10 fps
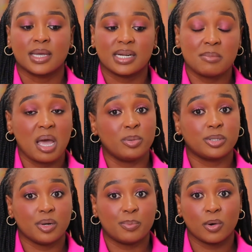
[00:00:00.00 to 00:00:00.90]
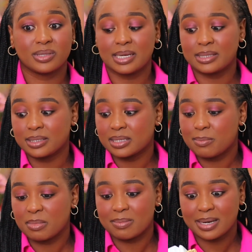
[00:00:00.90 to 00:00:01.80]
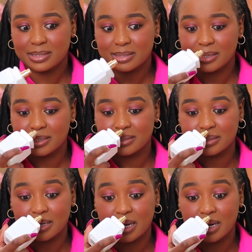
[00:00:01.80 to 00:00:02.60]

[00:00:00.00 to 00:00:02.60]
And I'm happy to report that this Amber Mask is